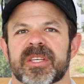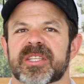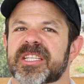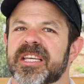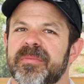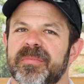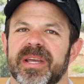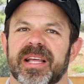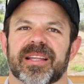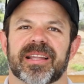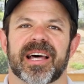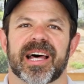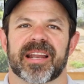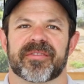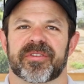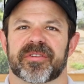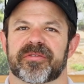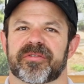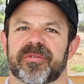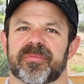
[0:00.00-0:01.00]
There's going to be a lot
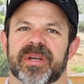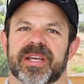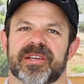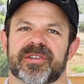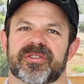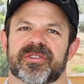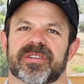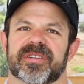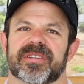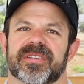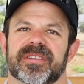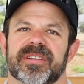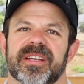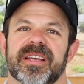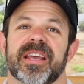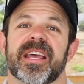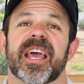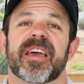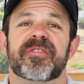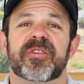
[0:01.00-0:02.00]
of information.
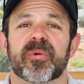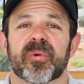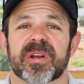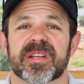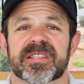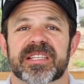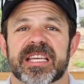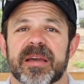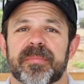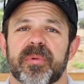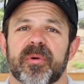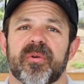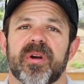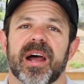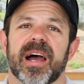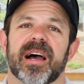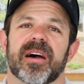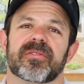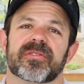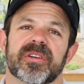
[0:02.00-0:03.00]
If you want to skip
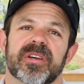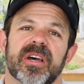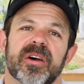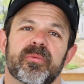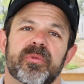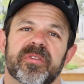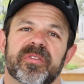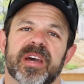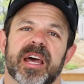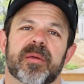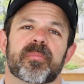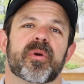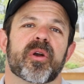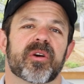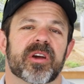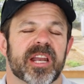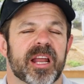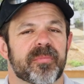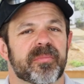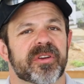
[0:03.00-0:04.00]
around, we've got it
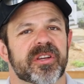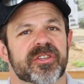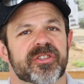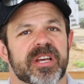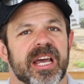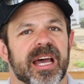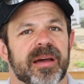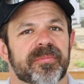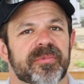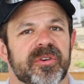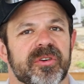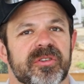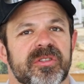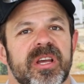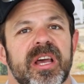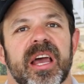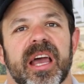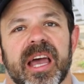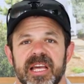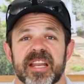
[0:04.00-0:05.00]
broken up into chapters,
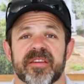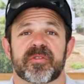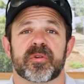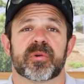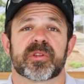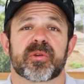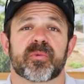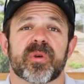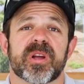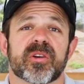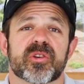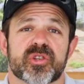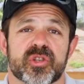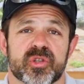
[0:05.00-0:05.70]
and if you want the real